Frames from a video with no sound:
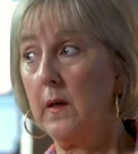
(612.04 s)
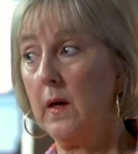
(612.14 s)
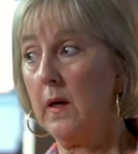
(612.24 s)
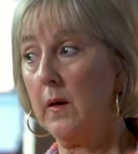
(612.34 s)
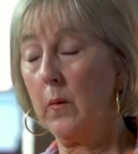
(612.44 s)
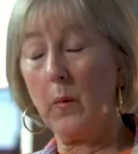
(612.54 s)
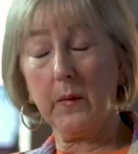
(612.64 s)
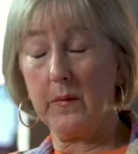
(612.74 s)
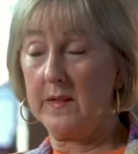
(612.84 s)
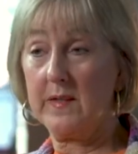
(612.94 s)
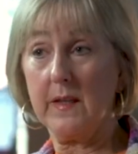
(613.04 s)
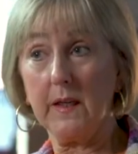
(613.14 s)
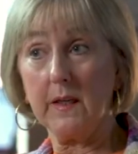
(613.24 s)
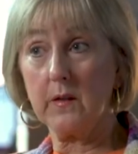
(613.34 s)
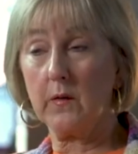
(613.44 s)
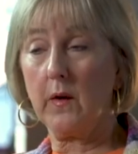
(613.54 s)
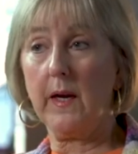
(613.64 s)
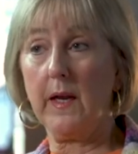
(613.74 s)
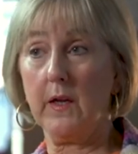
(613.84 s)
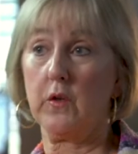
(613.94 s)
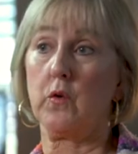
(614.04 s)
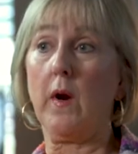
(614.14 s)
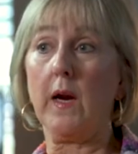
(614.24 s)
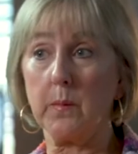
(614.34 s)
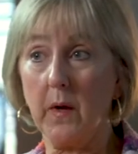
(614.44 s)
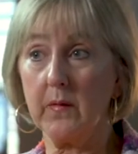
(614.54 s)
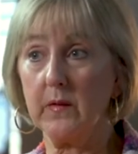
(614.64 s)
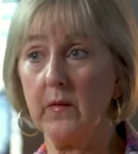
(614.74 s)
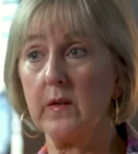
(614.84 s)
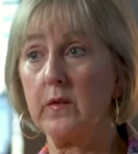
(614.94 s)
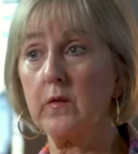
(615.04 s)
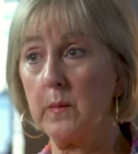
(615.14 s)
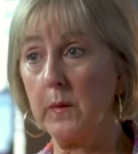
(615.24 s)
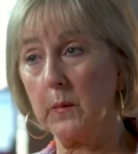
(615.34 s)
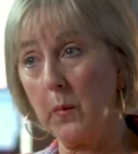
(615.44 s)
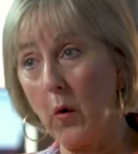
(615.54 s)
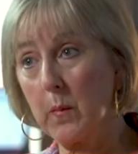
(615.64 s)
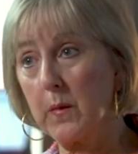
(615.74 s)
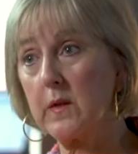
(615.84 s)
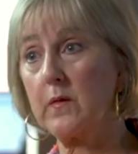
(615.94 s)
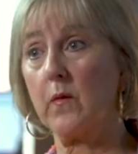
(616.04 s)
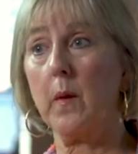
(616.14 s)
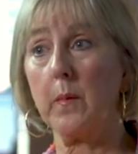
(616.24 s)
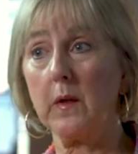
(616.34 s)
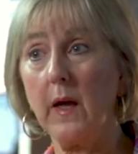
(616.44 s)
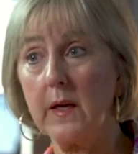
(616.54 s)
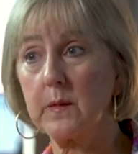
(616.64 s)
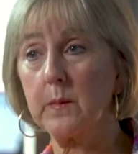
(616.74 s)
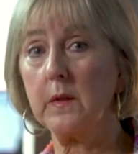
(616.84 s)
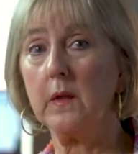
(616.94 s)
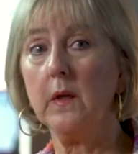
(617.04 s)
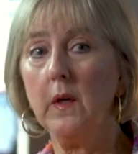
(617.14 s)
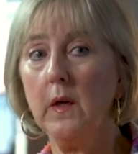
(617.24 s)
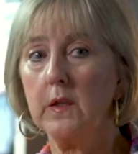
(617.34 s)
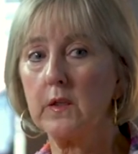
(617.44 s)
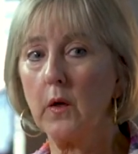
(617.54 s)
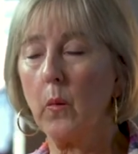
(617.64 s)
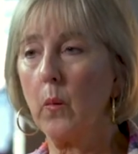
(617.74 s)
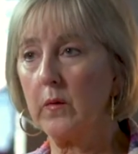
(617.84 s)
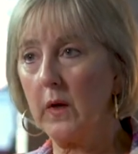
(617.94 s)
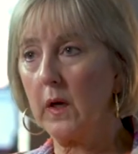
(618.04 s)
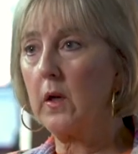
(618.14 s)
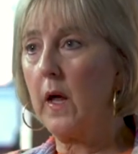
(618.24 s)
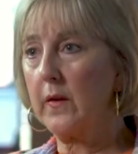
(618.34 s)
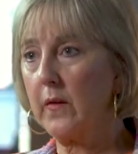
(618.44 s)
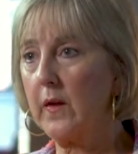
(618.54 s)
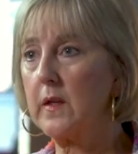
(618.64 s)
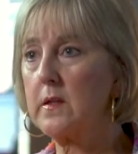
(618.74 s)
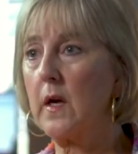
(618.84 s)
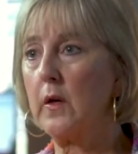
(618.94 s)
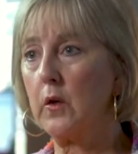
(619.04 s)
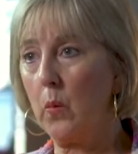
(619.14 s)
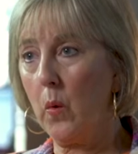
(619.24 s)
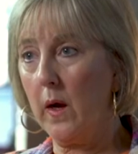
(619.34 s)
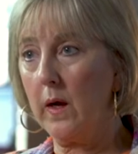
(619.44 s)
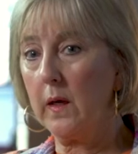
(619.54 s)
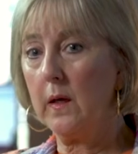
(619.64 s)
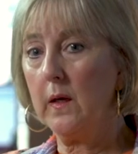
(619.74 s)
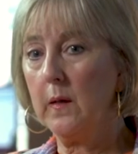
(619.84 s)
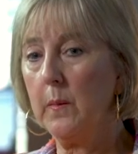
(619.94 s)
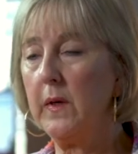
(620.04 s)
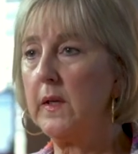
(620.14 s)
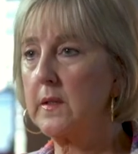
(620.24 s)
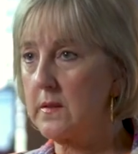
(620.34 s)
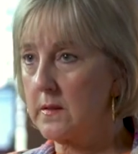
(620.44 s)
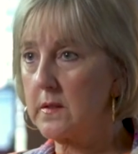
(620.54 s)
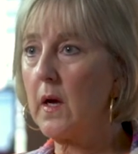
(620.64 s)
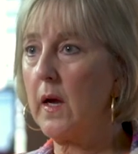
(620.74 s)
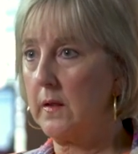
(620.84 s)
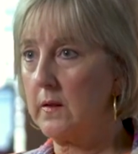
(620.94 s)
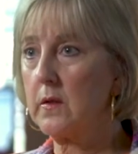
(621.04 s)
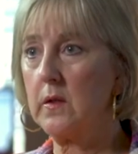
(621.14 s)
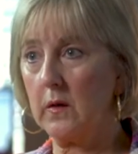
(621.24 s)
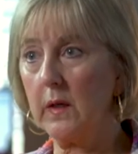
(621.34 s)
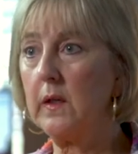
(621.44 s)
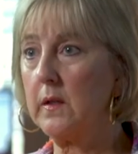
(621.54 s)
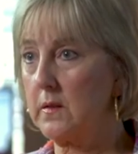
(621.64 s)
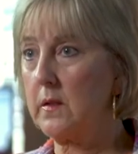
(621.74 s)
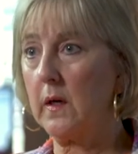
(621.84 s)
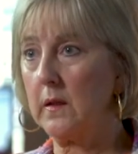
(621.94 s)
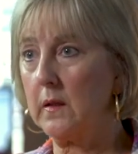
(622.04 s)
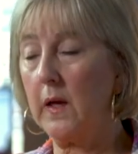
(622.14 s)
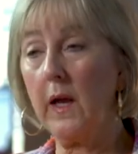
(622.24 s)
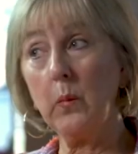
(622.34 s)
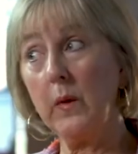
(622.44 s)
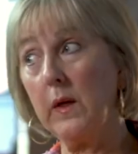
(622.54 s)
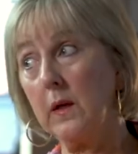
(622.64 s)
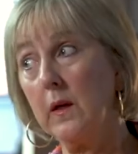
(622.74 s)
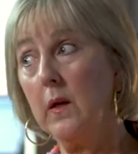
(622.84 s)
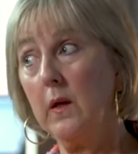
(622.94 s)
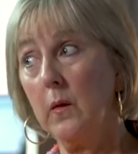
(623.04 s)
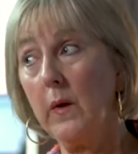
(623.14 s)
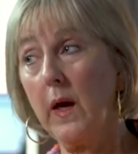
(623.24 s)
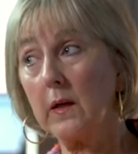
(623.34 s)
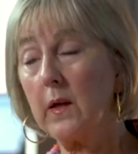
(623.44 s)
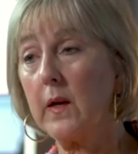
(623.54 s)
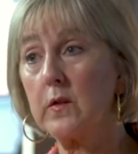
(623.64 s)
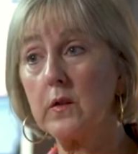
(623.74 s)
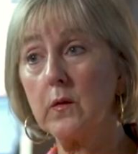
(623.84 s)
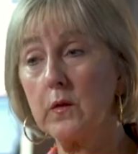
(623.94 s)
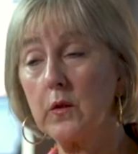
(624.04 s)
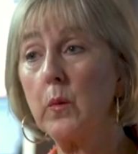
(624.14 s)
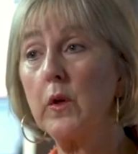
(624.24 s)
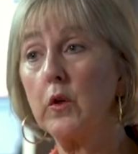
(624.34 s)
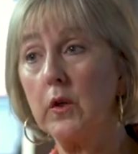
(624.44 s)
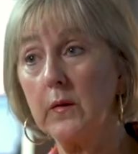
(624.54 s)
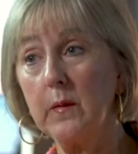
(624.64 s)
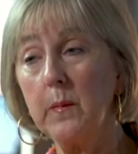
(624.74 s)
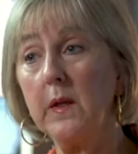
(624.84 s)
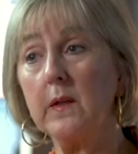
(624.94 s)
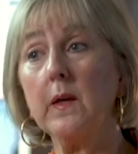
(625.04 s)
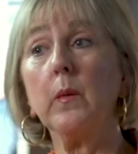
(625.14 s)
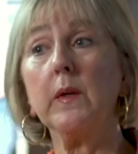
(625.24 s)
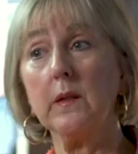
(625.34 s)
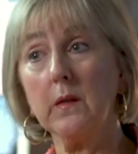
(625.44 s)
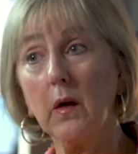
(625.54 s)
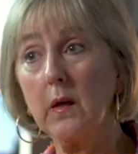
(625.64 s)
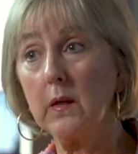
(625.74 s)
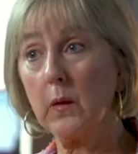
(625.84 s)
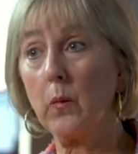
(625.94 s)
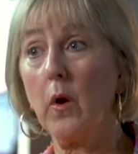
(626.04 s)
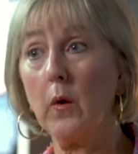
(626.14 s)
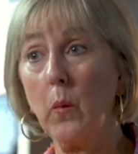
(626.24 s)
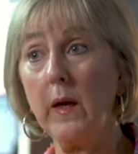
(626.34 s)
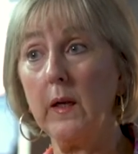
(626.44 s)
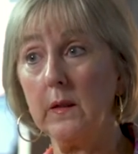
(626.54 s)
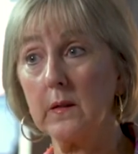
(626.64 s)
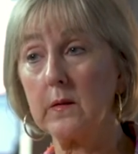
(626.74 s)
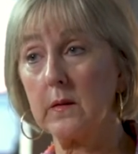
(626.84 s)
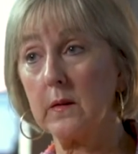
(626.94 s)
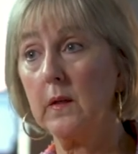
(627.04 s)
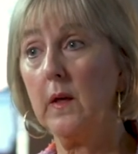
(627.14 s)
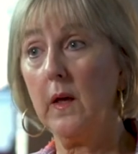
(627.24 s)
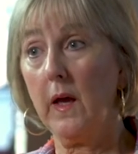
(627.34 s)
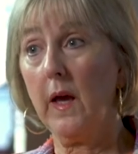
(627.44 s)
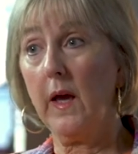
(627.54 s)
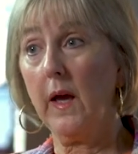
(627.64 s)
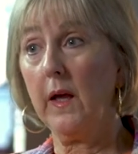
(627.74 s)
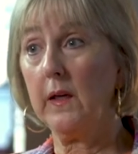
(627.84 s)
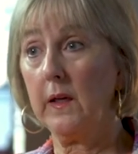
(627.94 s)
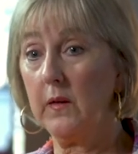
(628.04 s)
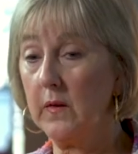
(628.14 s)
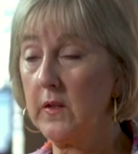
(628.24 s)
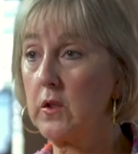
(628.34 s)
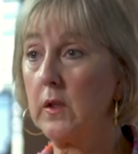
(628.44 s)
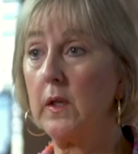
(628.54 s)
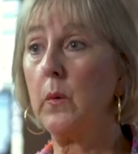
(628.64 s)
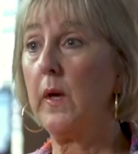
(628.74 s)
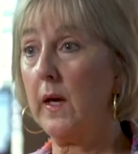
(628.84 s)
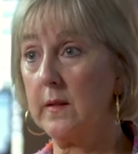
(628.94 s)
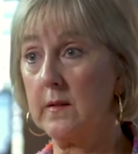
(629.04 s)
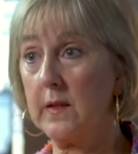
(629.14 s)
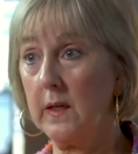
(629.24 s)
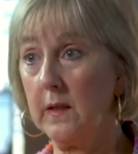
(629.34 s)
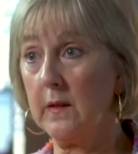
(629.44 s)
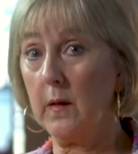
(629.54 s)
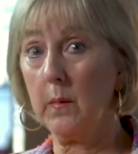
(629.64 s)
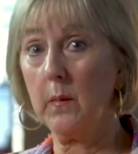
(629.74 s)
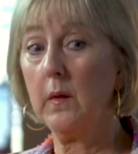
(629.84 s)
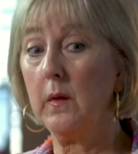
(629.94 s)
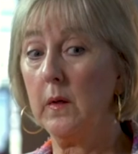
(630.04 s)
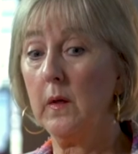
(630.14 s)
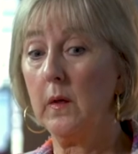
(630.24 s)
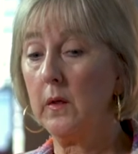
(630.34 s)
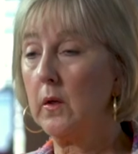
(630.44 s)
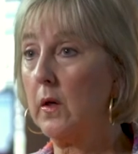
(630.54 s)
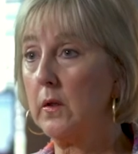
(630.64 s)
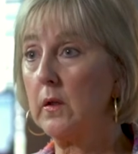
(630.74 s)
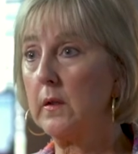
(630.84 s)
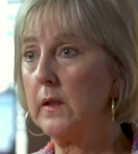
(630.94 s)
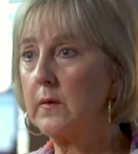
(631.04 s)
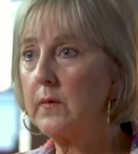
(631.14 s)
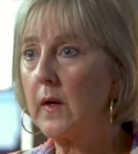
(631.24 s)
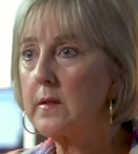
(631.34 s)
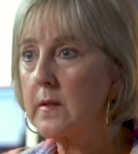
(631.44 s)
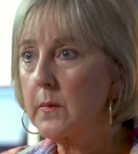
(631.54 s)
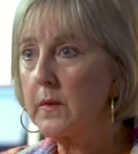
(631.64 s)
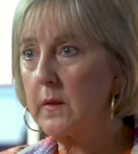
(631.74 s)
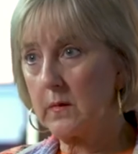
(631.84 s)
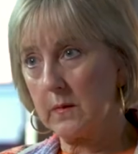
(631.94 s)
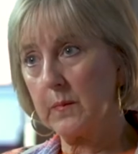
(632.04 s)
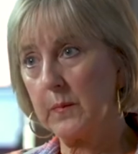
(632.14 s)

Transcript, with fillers: uh, we're working with the city to try to attract private investors to build apartments mm-hmm. for upperclassmen. So we've got a lot of things underway, but it's tight this year. It is tight. And we, we had a lot of students who we could have admitted that we did not, that were on a waiting list. And eventually we had to say to them, you'll you'll need to find something else.